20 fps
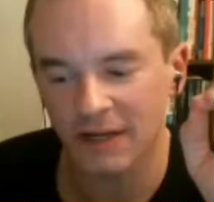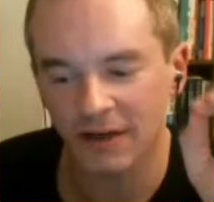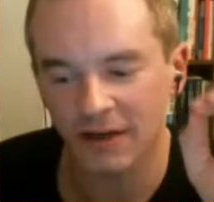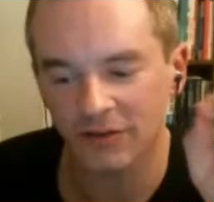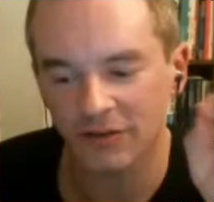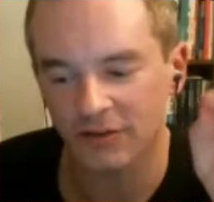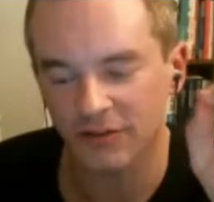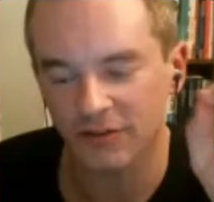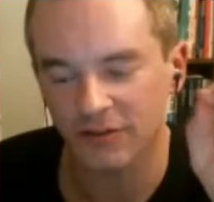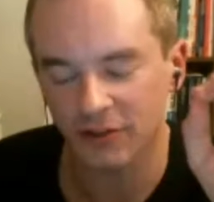
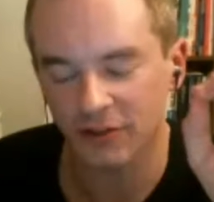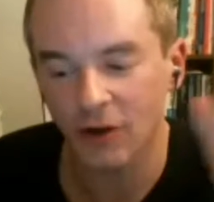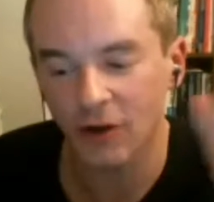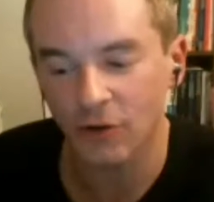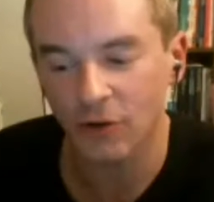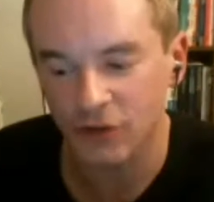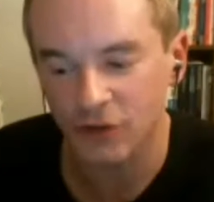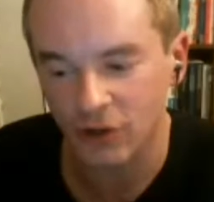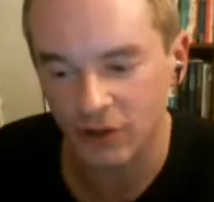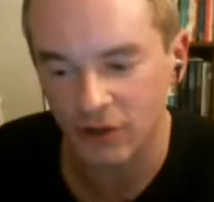it's the
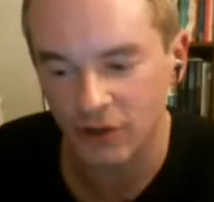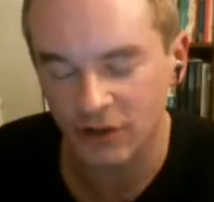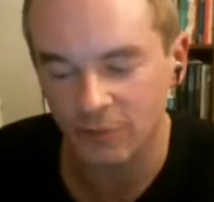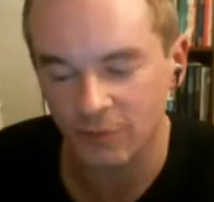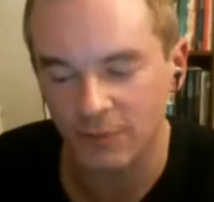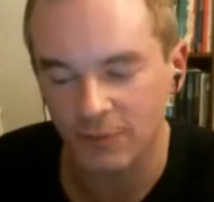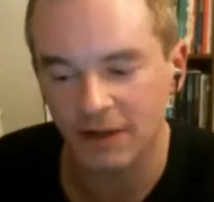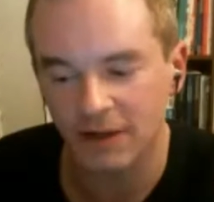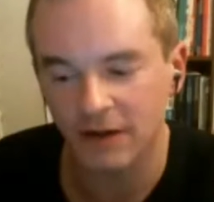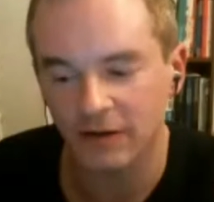culture, it's
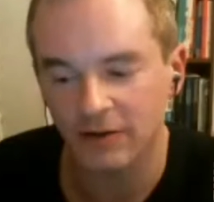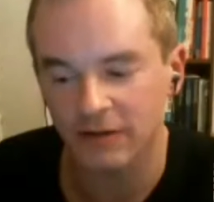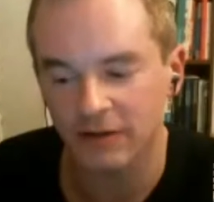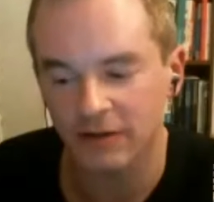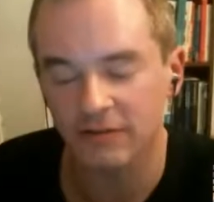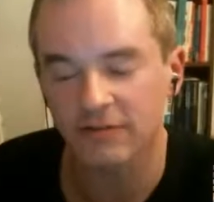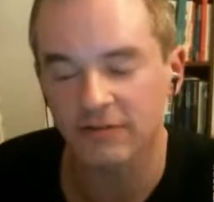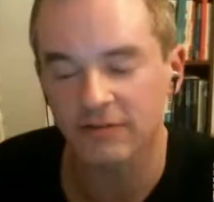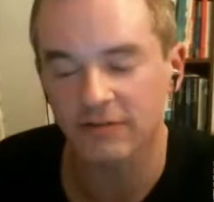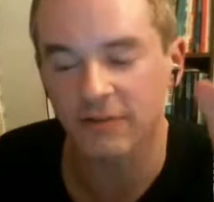because it's
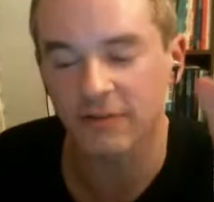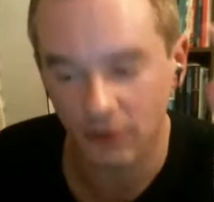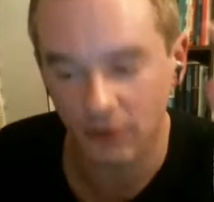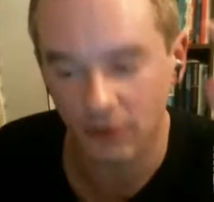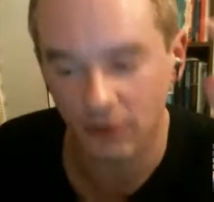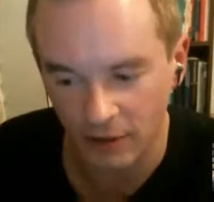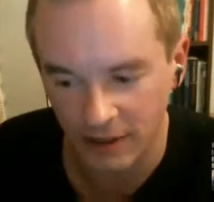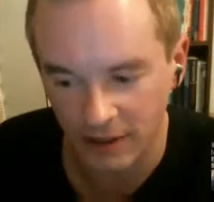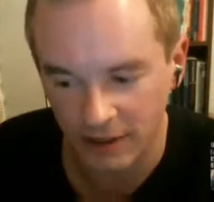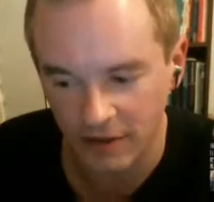a
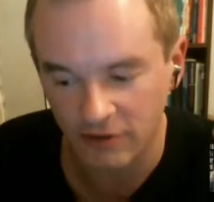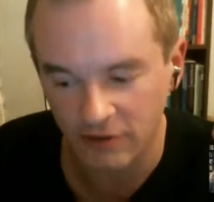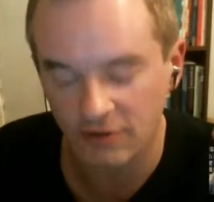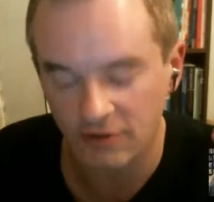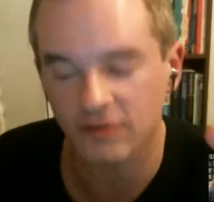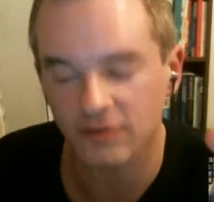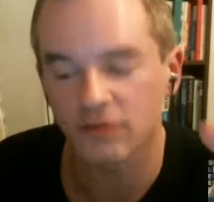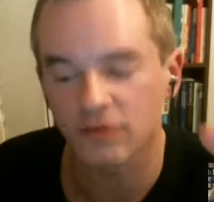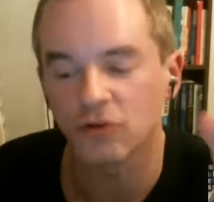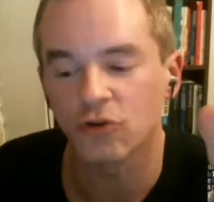serious
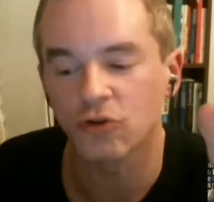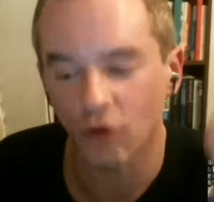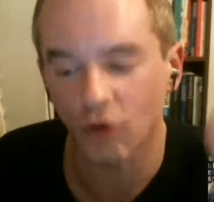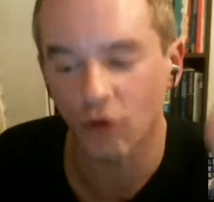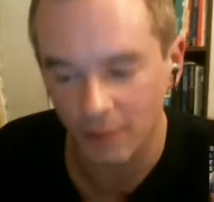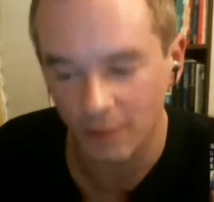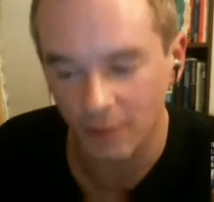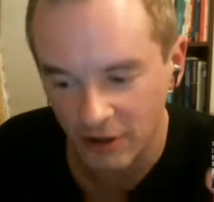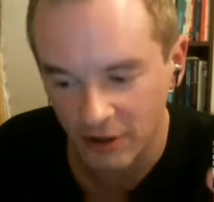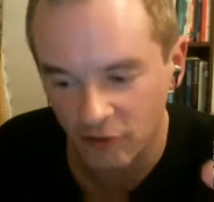
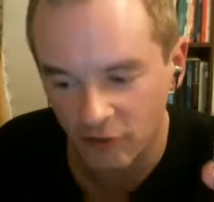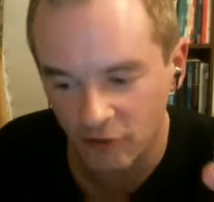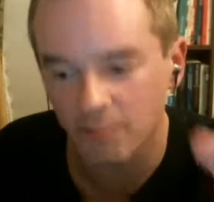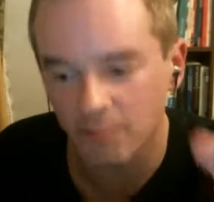normative